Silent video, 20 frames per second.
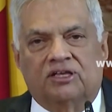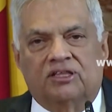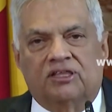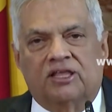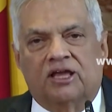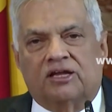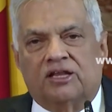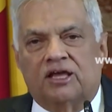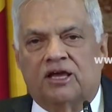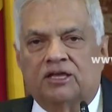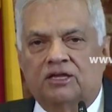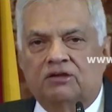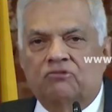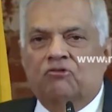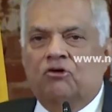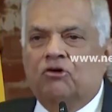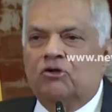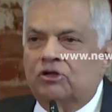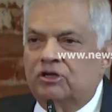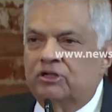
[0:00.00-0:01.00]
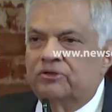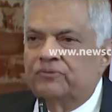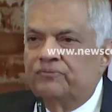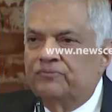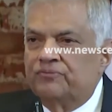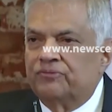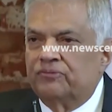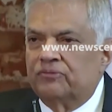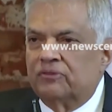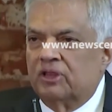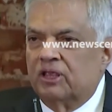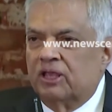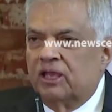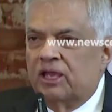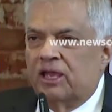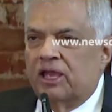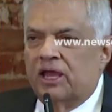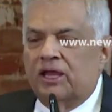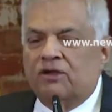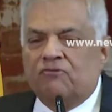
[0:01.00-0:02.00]
that are involved,
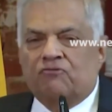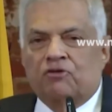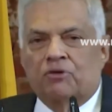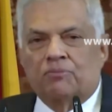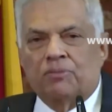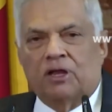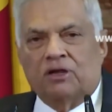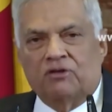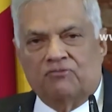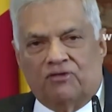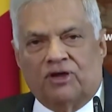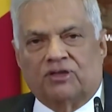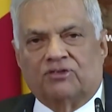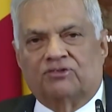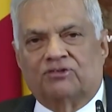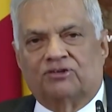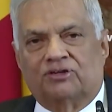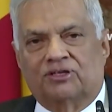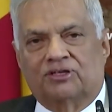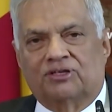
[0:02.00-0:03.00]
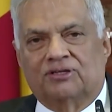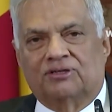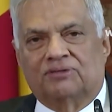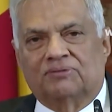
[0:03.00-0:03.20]
and for manufacturing.